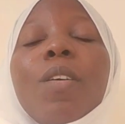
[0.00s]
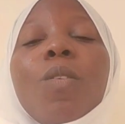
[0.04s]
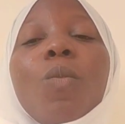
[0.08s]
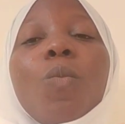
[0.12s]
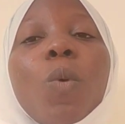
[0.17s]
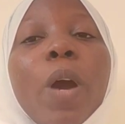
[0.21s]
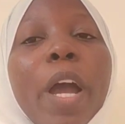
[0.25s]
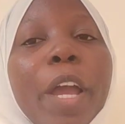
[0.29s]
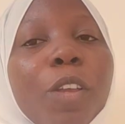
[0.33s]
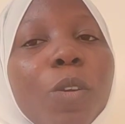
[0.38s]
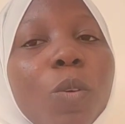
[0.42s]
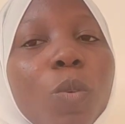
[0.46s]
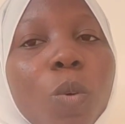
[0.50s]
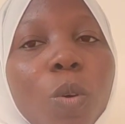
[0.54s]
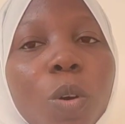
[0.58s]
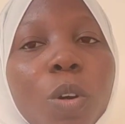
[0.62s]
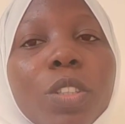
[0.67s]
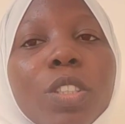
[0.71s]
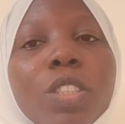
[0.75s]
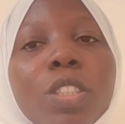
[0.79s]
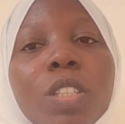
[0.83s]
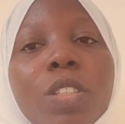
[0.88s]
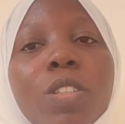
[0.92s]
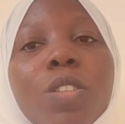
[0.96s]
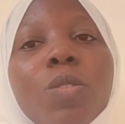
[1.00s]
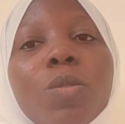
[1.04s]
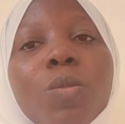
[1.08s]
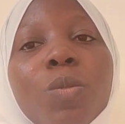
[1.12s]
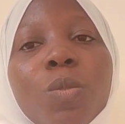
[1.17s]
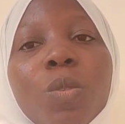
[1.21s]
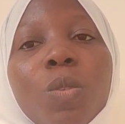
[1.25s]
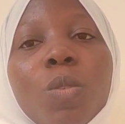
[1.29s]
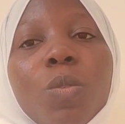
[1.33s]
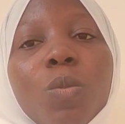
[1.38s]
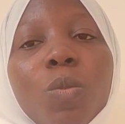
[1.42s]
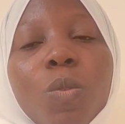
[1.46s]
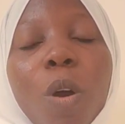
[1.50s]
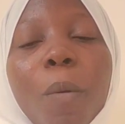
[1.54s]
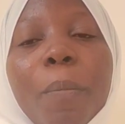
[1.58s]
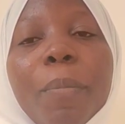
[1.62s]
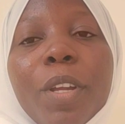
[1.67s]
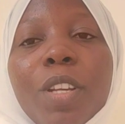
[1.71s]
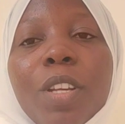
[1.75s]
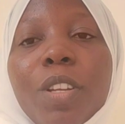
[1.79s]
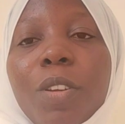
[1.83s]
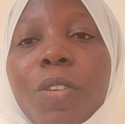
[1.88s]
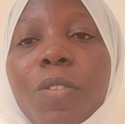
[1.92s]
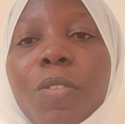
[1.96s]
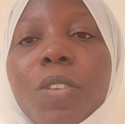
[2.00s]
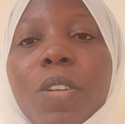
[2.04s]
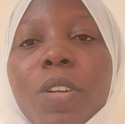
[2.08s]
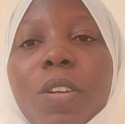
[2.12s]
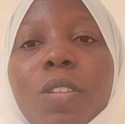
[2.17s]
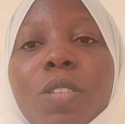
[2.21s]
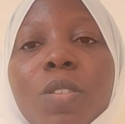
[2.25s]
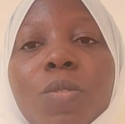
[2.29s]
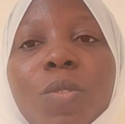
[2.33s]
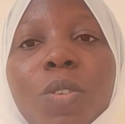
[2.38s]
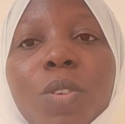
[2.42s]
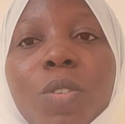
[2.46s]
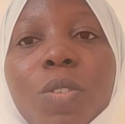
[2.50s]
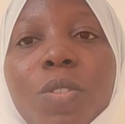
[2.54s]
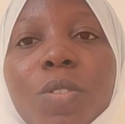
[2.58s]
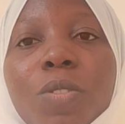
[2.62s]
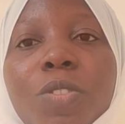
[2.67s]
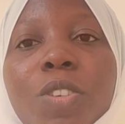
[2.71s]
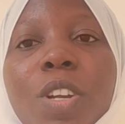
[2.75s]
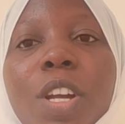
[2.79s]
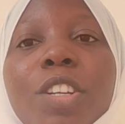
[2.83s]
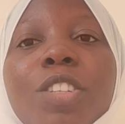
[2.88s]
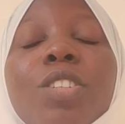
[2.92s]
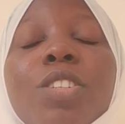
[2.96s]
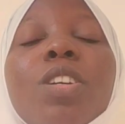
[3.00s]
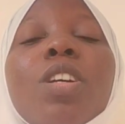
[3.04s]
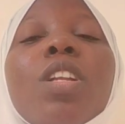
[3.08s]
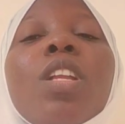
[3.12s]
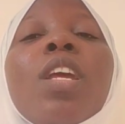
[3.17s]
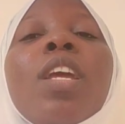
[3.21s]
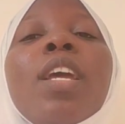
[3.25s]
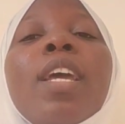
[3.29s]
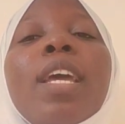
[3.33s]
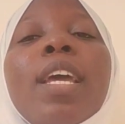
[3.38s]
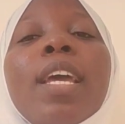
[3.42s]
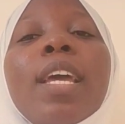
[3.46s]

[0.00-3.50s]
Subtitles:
While you continue rubbing the uterus for contraction,